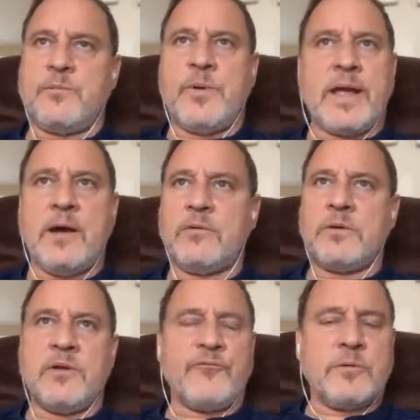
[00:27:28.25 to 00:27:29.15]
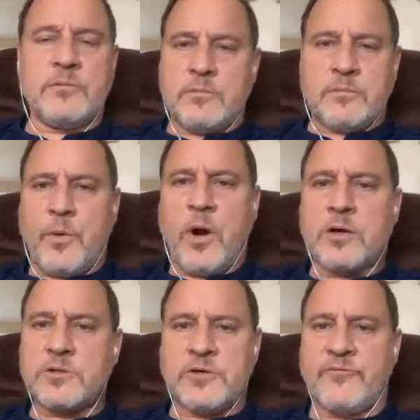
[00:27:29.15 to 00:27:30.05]
pick out different
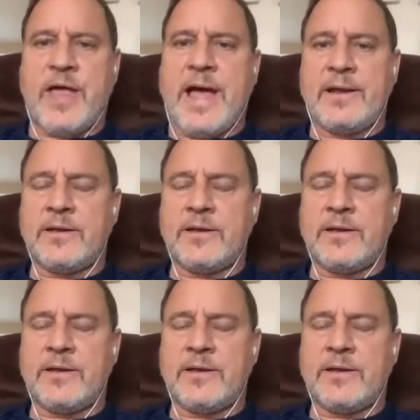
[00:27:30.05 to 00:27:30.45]
parts of that.